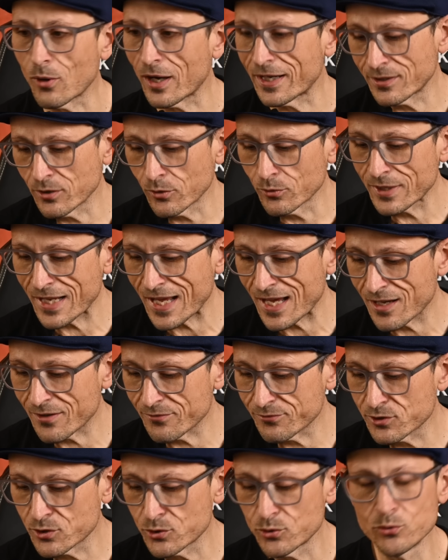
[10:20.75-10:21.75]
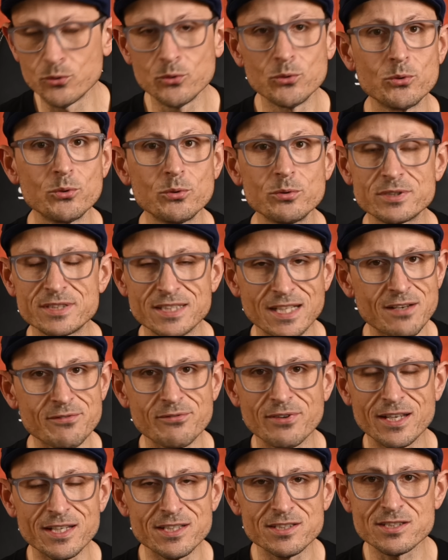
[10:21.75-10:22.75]
I don't have two
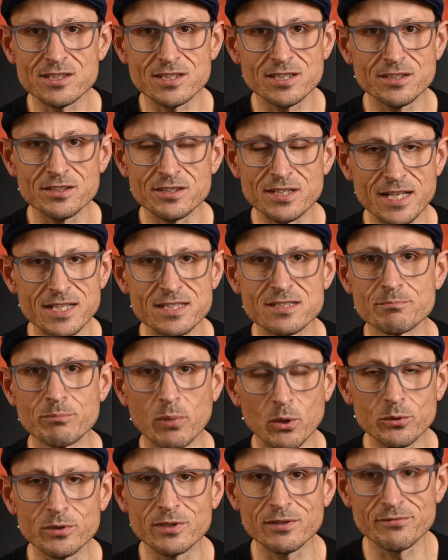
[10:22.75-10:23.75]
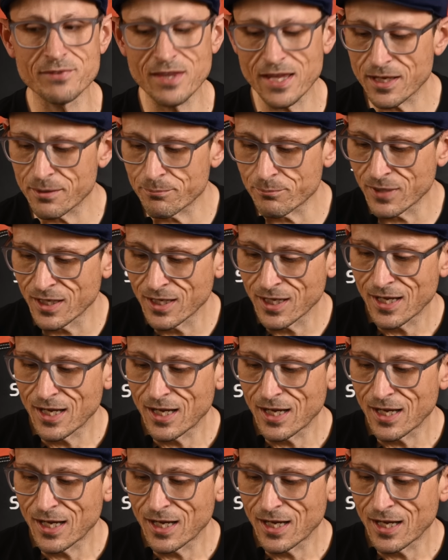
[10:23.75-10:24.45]
CFAs to test both of them.